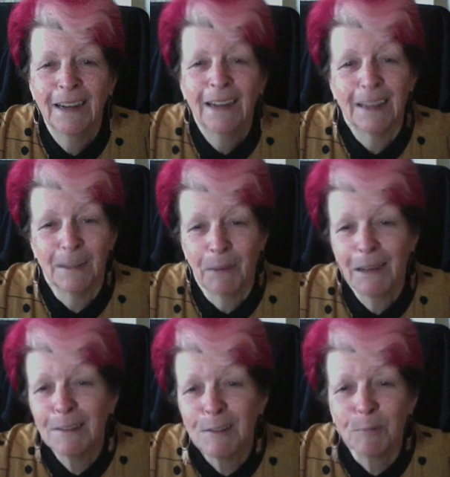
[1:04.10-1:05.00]
And the
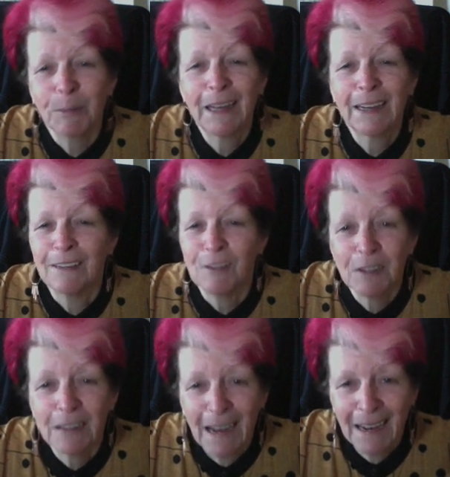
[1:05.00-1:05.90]
base is black and you
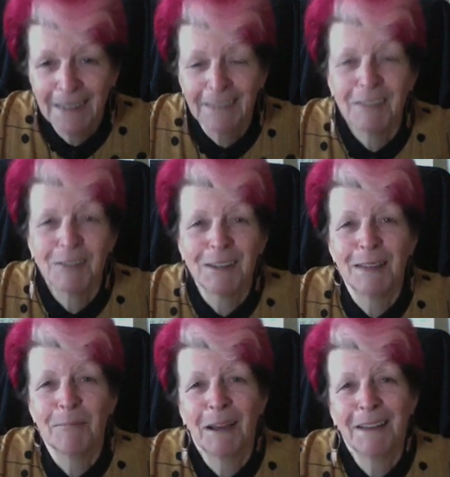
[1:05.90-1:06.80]
can hardly see the
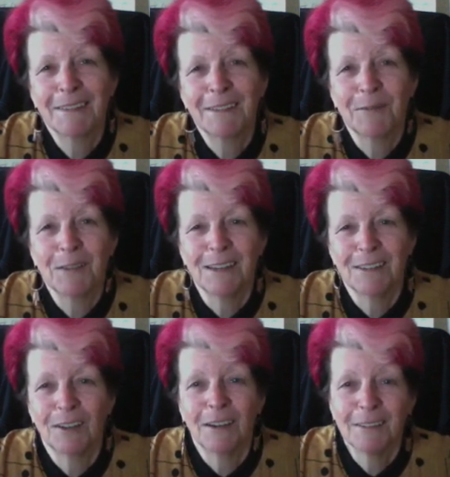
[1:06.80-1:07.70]
base of the design.